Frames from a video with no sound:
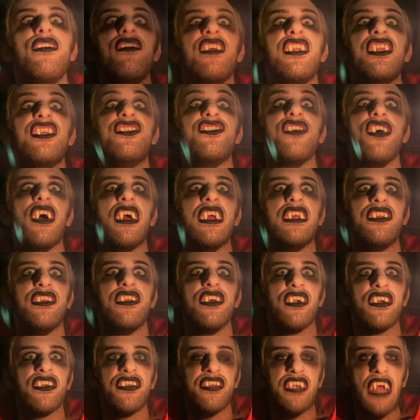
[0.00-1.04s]
enjoyed
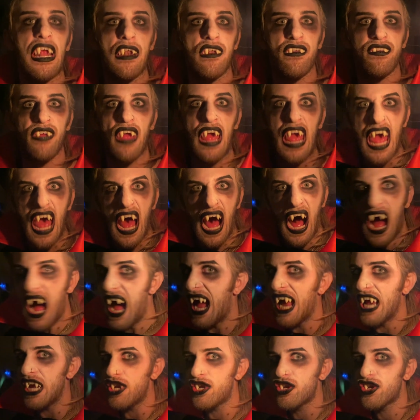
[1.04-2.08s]
yourself.
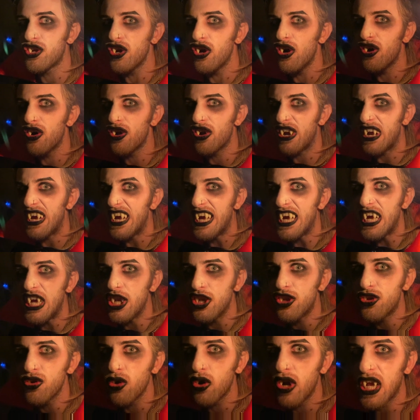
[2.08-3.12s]
I sure
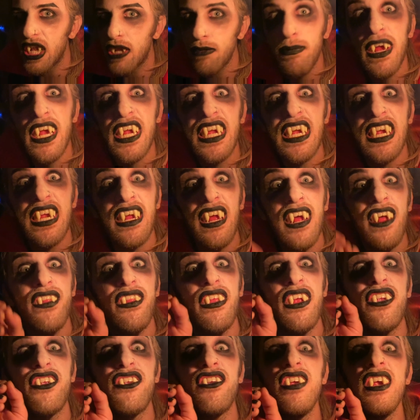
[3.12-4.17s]
enjoyed making
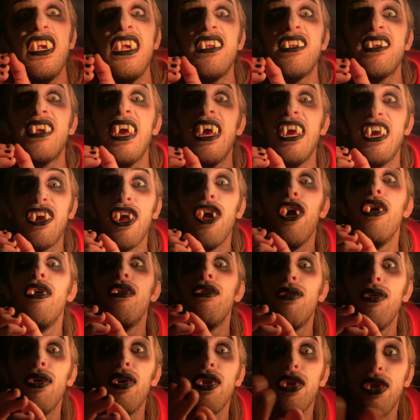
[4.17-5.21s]
this cheesecake
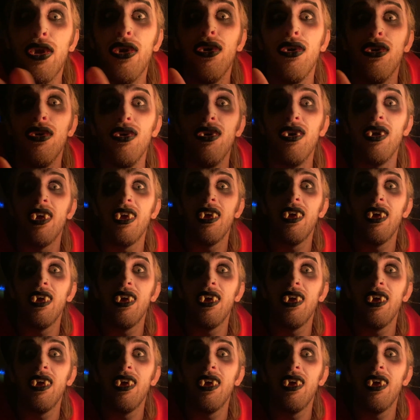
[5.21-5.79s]
for you.